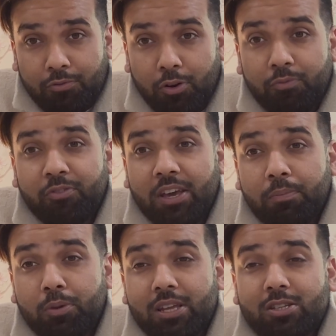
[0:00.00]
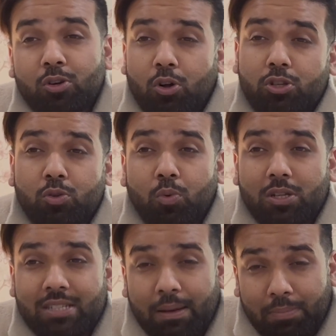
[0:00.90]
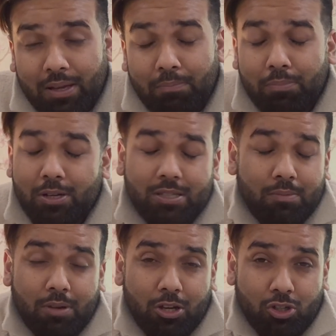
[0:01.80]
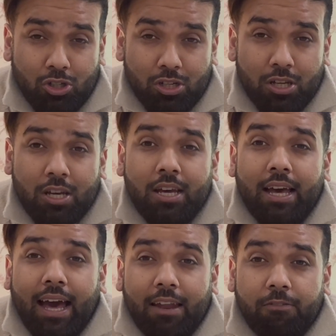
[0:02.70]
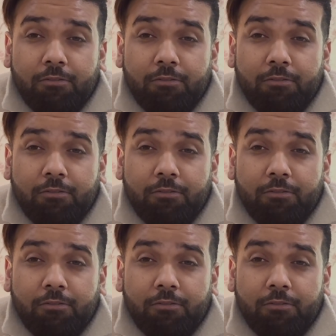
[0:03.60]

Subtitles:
from fake police calls to WhatsApp impersonation and